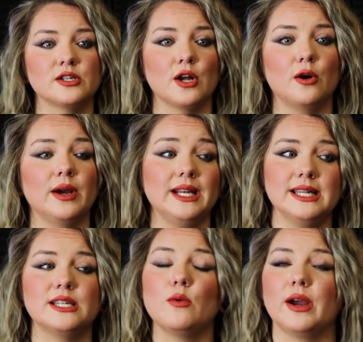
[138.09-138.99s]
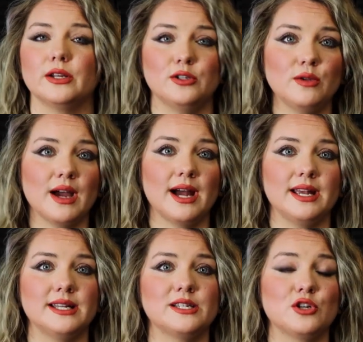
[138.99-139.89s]
So an easy way to do
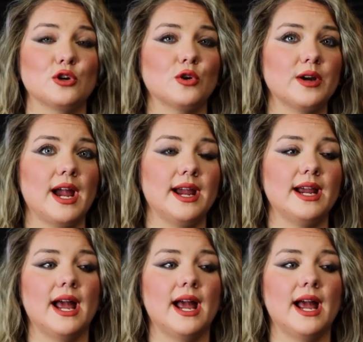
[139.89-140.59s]
that is to create